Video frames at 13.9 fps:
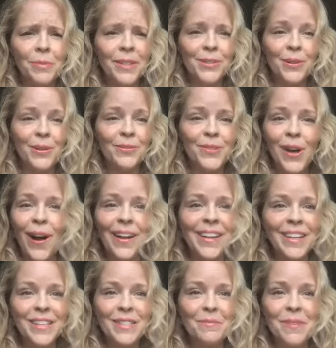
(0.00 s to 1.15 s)
been sort of
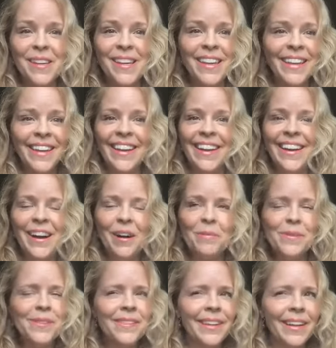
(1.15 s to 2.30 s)
talking to me
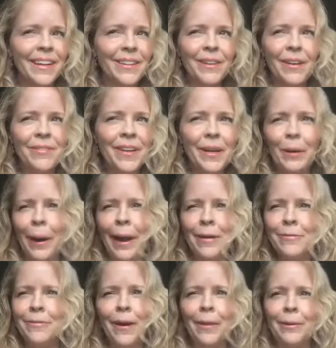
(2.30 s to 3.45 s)
almost like a loving
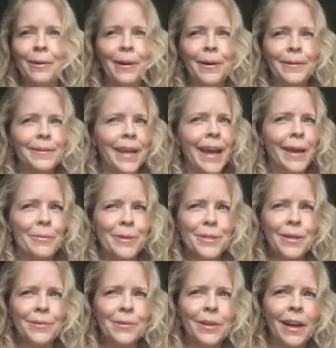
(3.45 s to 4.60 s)
grandfather all day, which
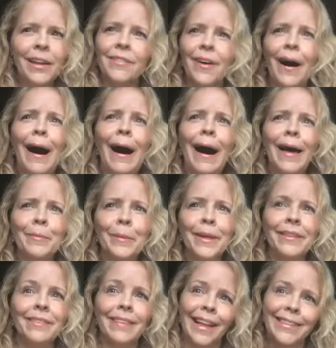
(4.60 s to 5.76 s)
sounds kind of odd, but
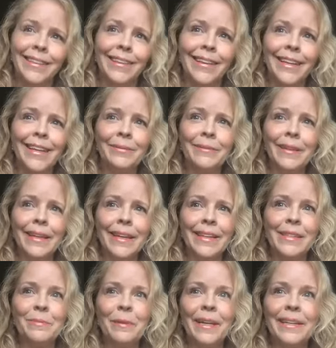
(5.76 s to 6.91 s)
that's all I can really
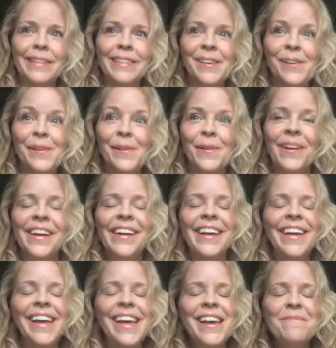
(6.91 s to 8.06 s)
explain to you.
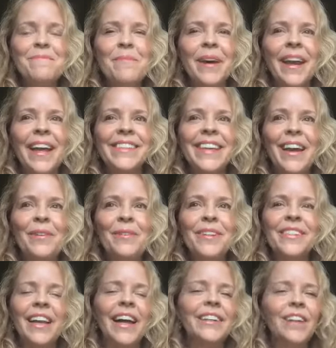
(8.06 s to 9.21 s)
But as I
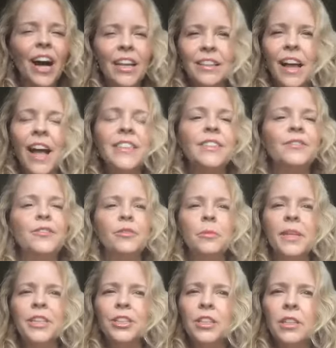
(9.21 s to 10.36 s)
was, I'd gotten lots of
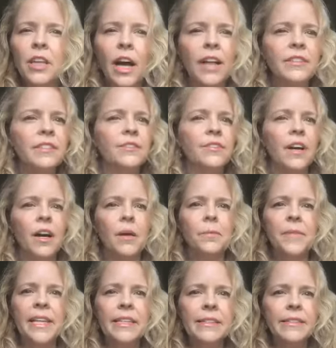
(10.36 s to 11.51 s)
information and lots of um,
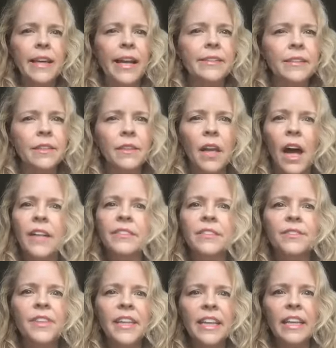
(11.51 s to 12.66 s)
insights and lots
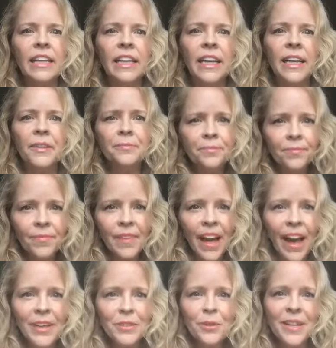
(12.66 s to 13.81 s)
of healing.
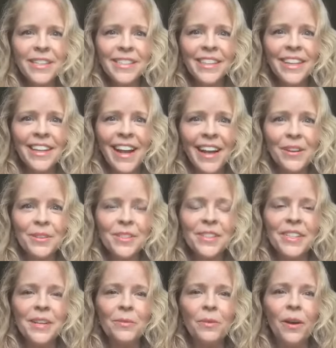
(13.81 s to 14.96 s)
Hi, Tracy, and hi,
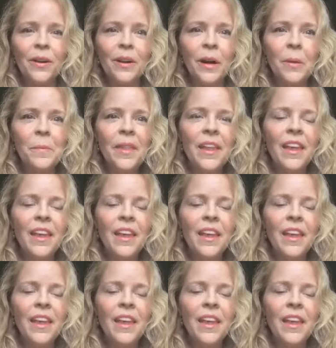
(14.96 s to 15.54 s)
Christine, welcome.